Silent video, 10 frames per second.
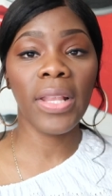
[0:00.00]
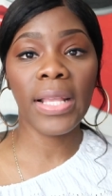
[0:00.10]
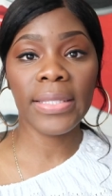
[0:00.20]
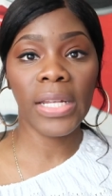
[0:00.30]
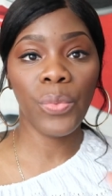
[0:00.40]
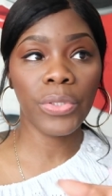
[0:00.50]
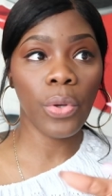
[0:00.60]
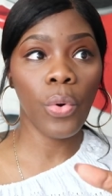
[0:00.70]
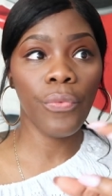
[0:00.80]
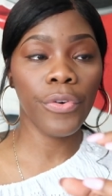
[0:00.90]
realized that it was
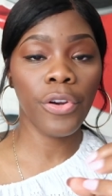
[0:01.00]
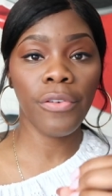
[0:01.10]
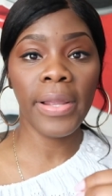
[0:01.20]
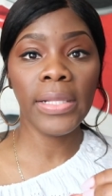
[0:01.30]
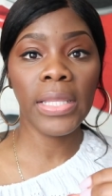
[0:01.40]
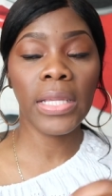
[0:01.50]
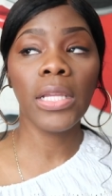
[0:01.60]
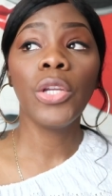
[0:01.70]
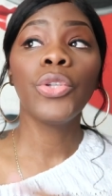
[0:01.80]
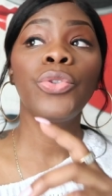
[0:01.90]

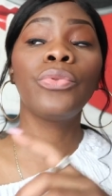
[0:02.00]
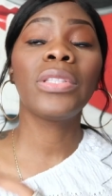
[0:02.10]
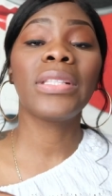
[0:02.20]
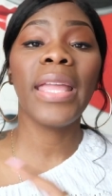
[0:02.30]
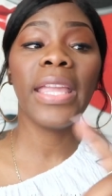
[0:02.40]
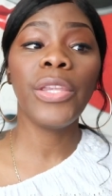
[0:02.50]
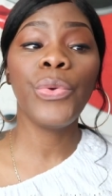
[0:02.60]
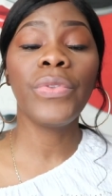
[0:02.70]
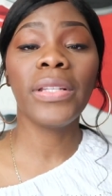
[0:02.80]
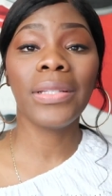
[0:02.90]
overcorrecting to stay
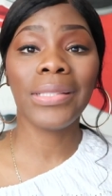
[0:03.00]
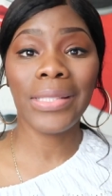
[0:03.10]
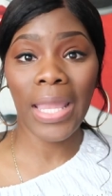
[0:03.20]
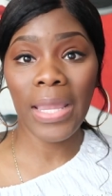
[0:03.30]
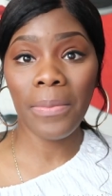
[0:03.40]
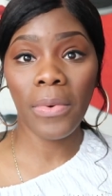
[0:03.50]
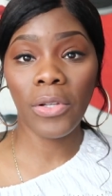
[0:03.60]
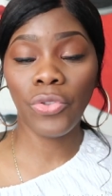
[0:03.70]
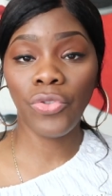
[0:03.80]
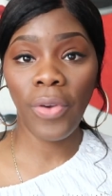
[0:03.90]
using the
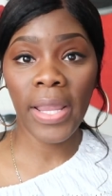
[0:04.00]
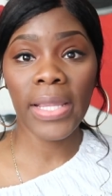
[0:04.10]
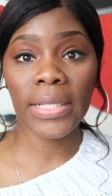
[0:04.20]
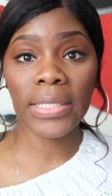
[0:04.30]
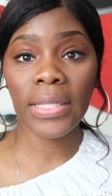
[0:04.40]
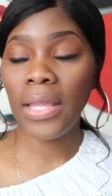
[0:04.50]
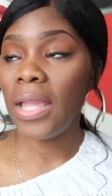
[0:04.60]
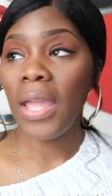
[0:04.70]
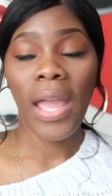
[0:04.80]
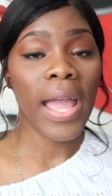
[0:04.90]
same trays.
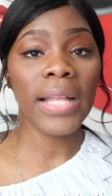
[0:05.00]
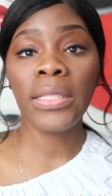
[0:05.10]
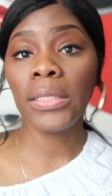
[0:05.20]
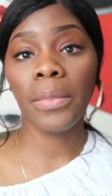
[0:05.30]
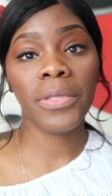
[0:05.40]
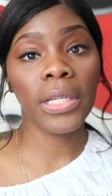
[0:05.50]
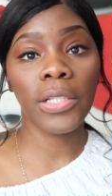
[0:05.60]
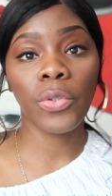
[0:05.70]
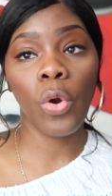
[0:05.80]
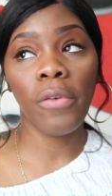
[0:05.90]
I took them
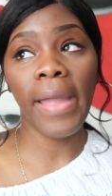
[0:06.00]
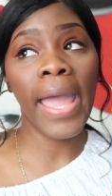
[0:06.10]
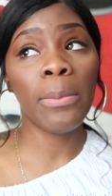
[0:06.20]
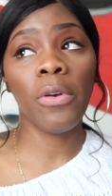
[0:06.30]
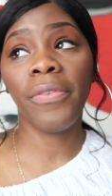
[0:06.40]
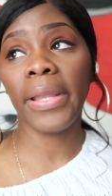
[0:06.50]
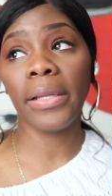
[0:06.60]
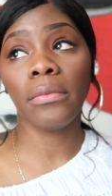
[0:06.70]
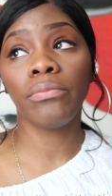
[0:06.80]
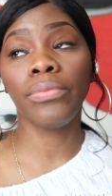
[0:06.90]
suckers off. I had them up for
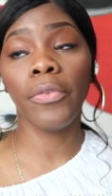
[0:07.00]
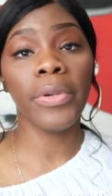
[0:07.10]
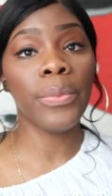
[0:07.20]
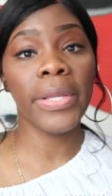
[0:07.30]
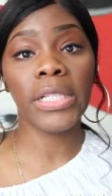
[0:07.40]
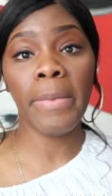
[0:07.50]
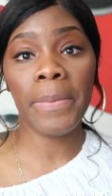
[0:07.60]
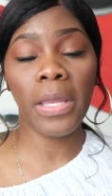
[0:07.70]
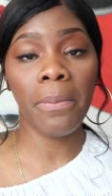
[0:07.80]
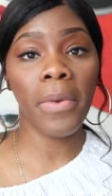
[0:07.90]
like three weeks,
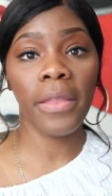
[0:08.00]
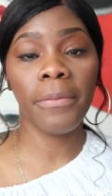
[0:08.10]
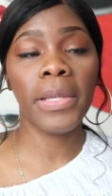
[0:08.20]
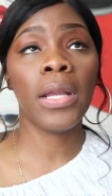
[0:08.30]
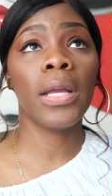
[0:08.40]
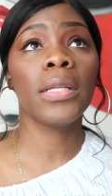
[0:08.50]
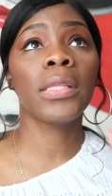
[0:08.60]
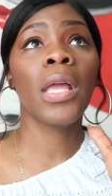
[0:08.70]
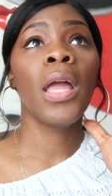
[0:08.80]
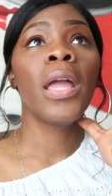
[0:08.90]
maybe a month because
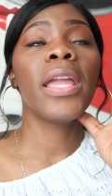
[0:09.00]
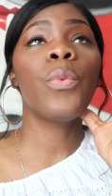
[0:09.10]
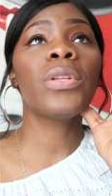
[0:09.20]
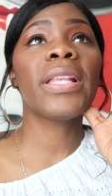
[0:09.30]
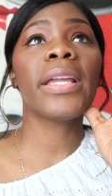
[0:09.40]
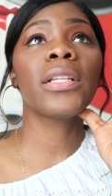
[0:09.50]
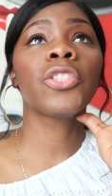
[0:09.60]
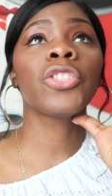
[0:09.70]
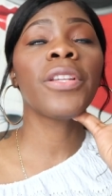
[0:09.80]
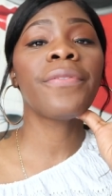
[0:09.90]
it was like
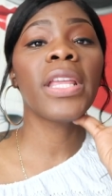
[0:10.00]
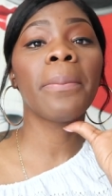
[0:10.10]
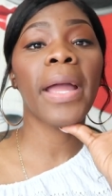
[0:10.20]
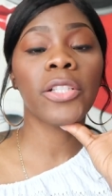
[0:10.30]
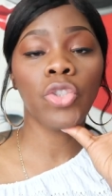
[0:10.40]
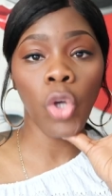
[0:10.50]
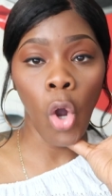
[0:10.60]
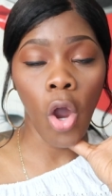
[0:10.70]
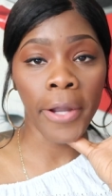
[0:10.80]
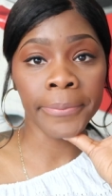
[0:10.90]
shifting my
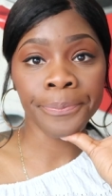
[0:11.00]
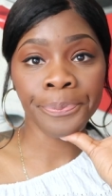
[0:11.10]
jaw.